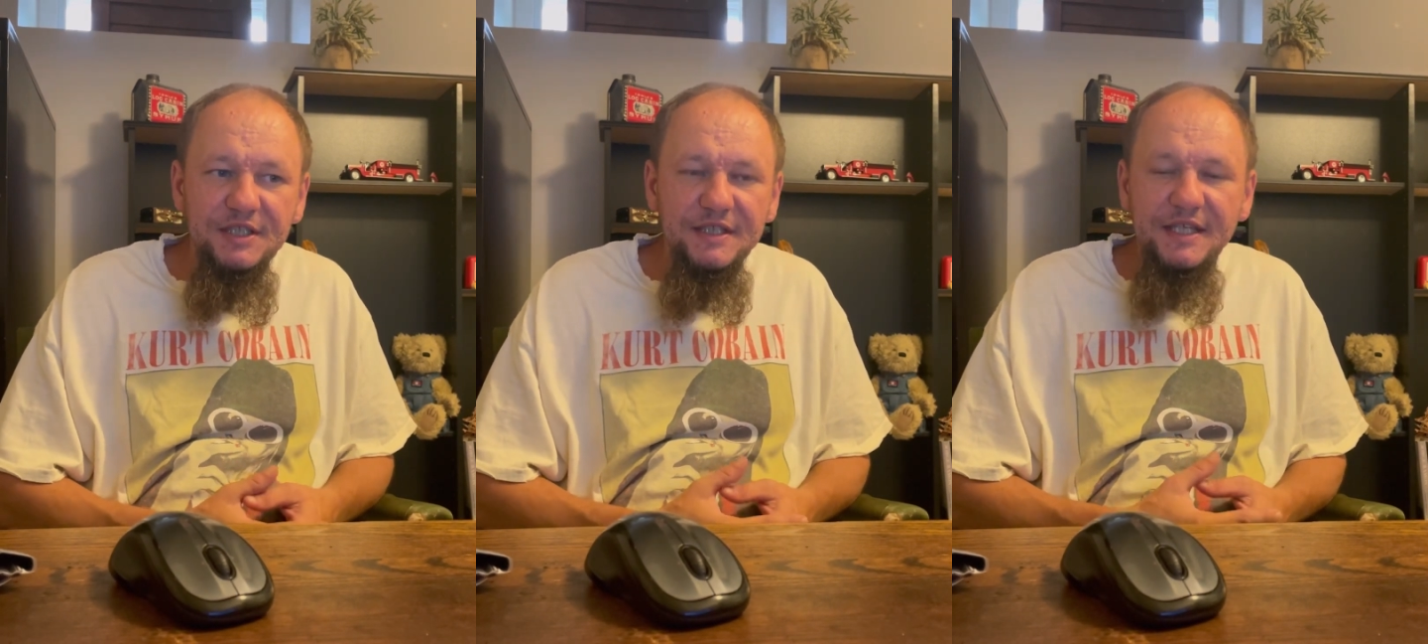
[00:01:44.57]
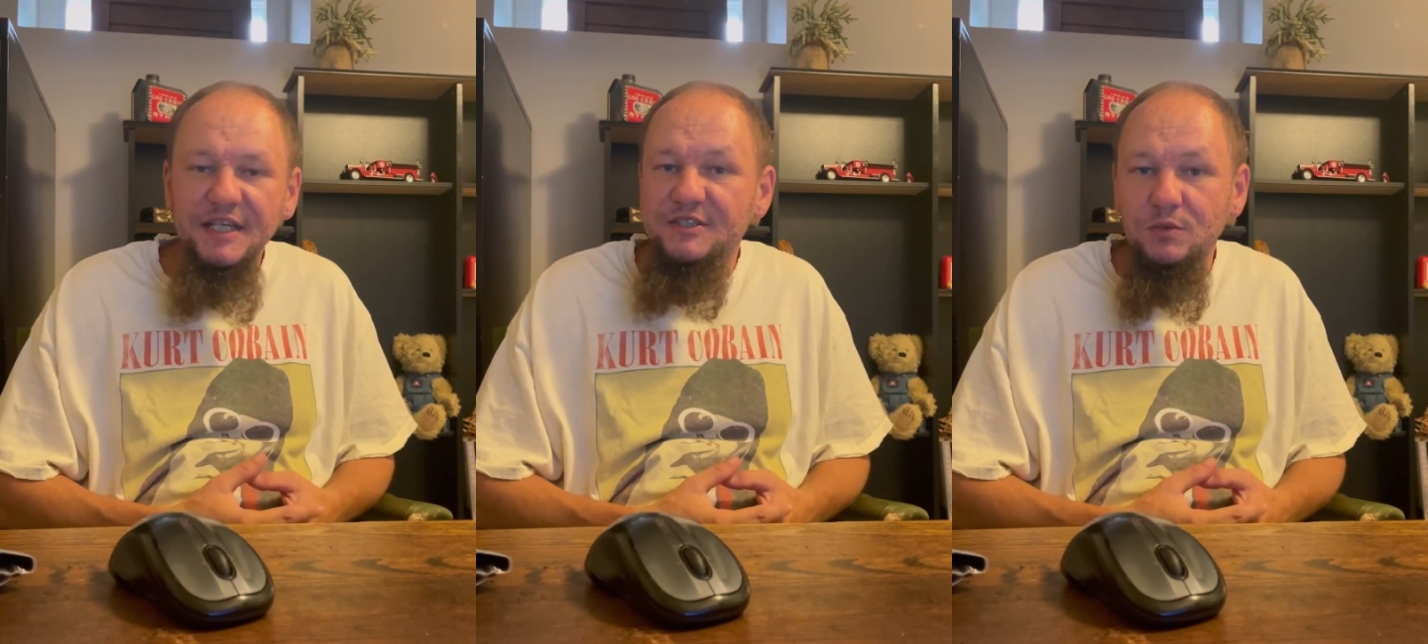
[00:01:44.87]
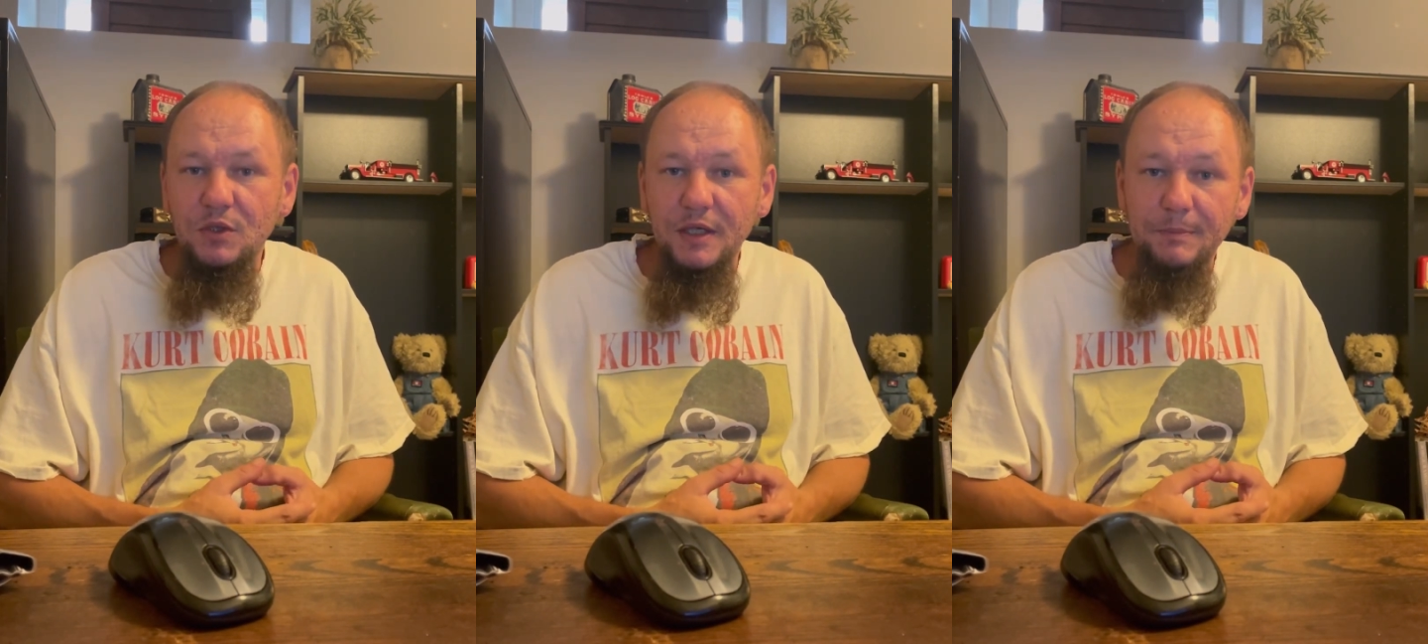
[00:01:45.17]
and the kids
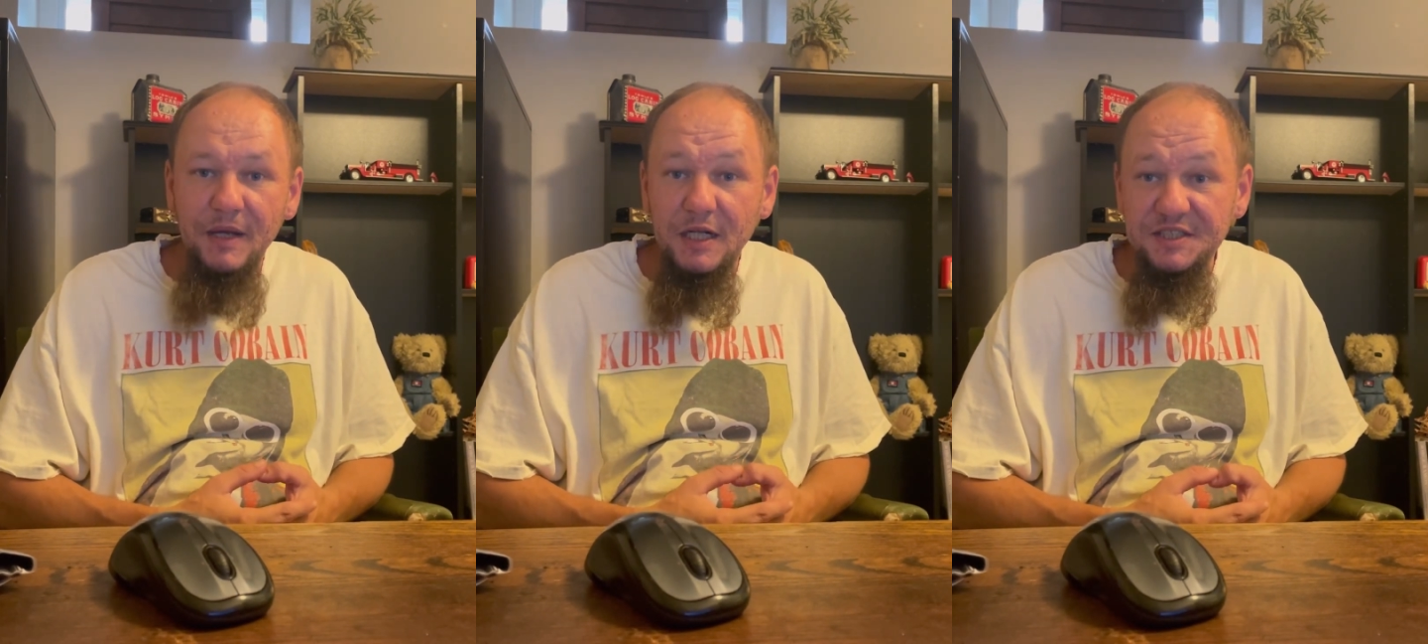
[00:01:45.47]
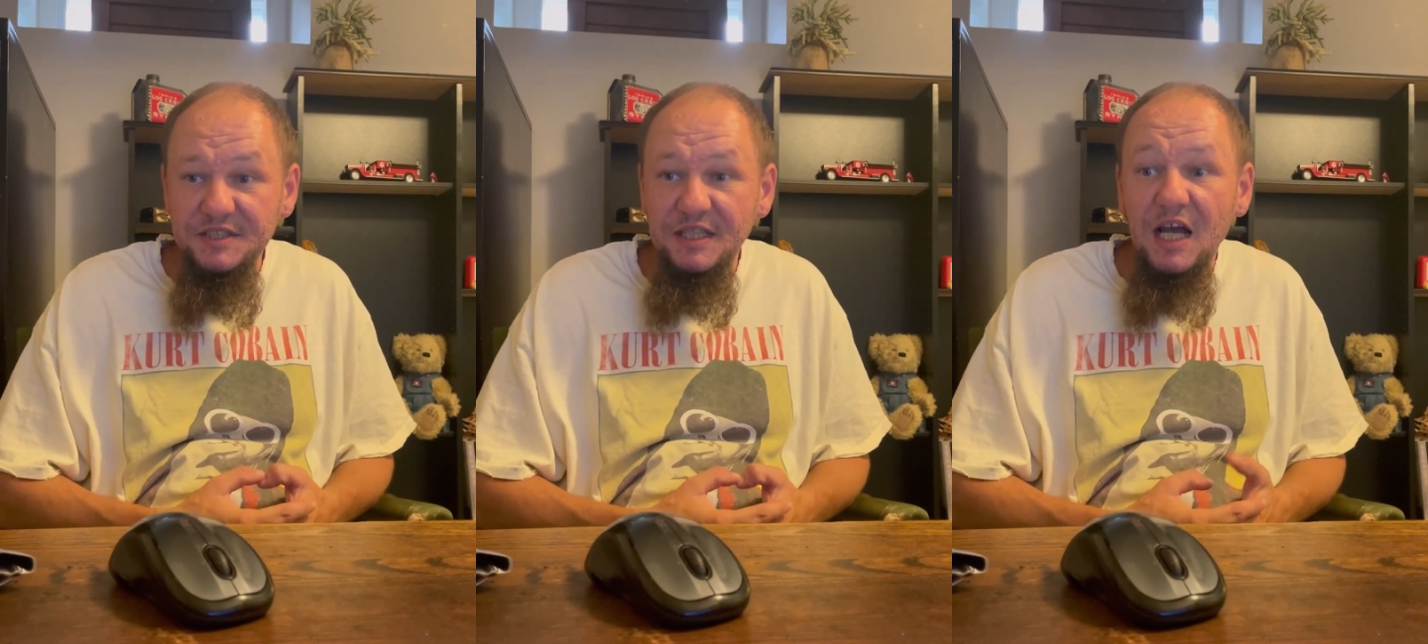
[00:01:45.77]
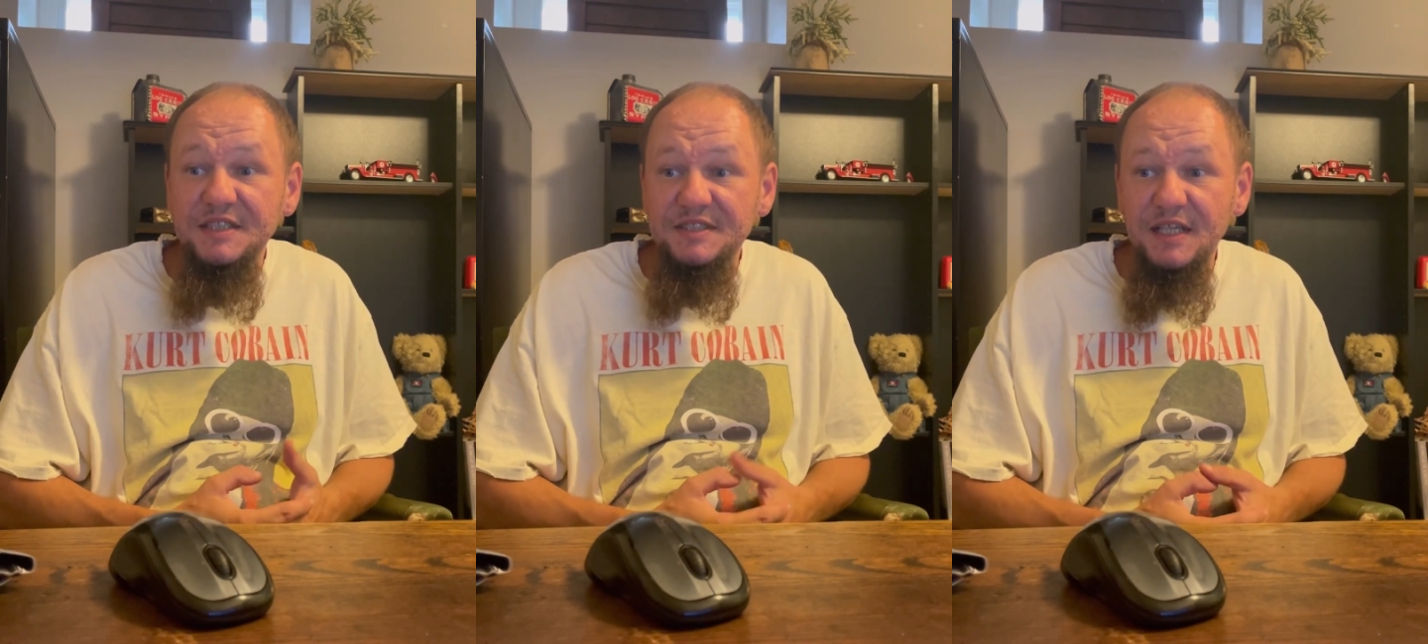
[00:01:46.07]
were my cousin
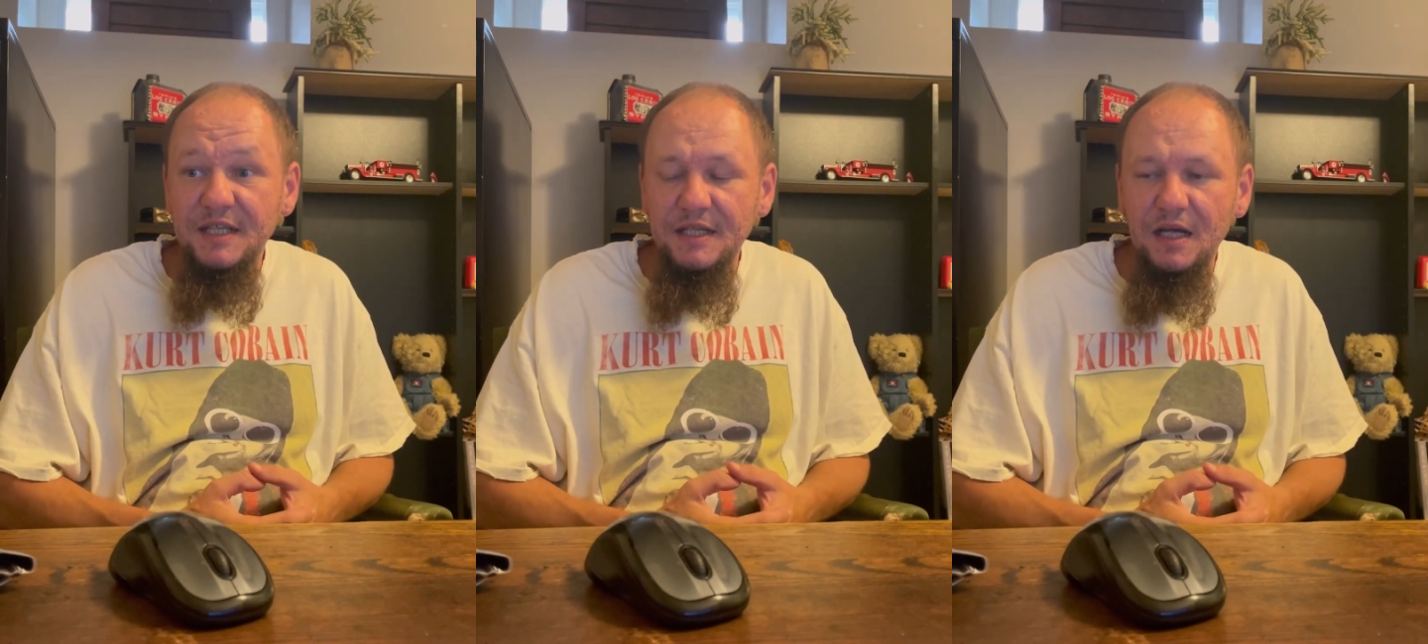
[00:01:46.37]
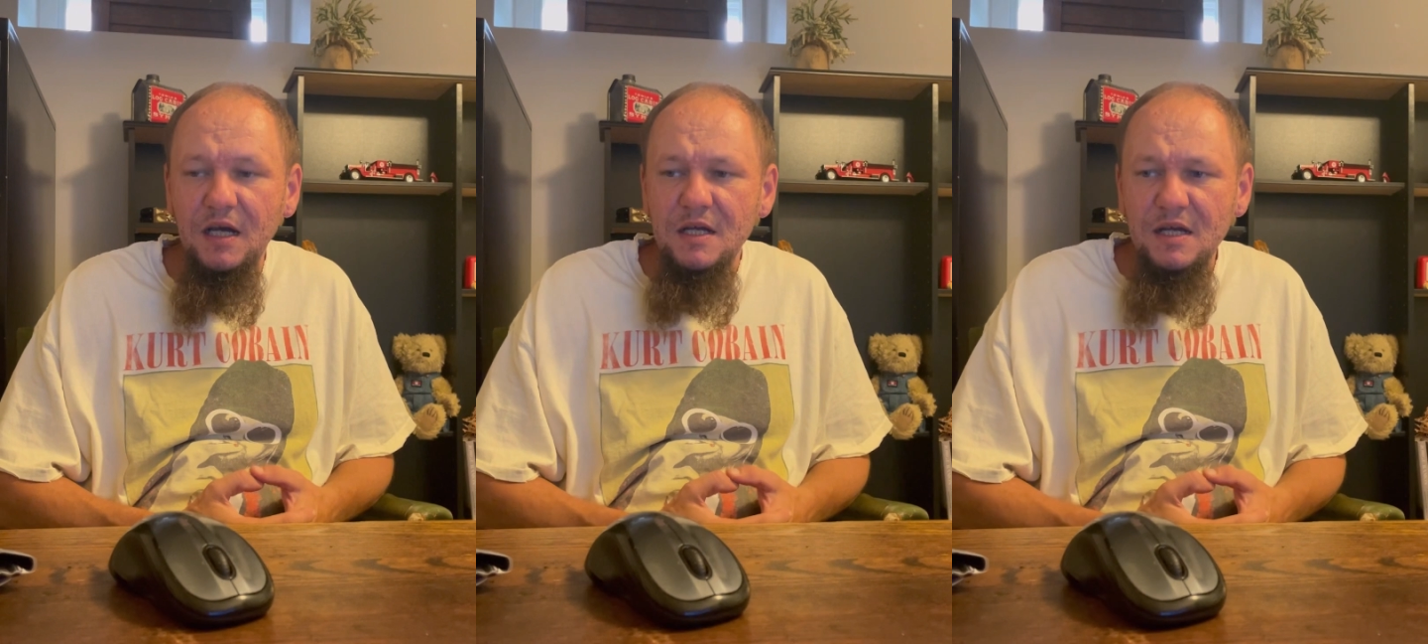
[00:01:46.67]
Jacek, and I